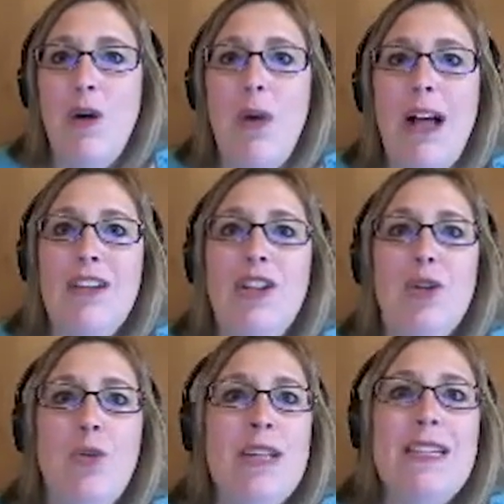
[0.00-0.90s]
while
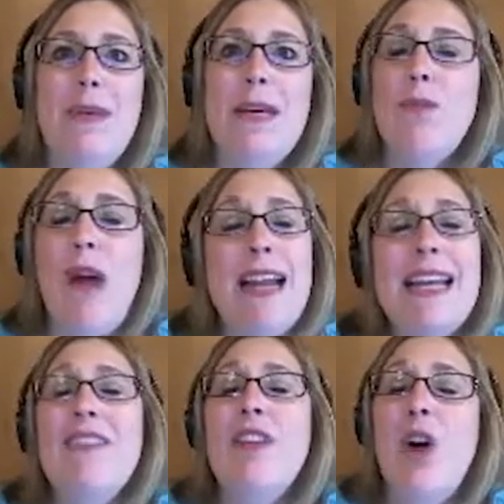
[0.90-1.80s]
you're going to be
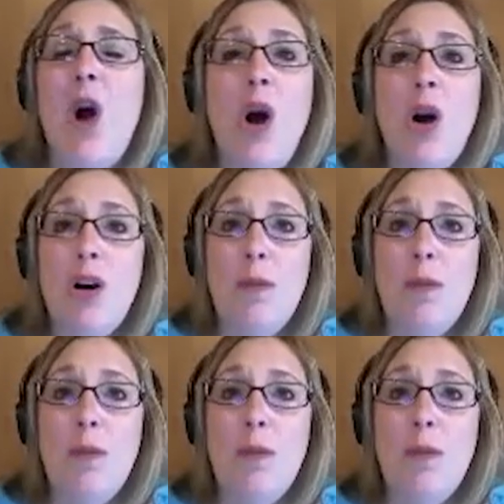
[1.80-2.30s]
riding in the car,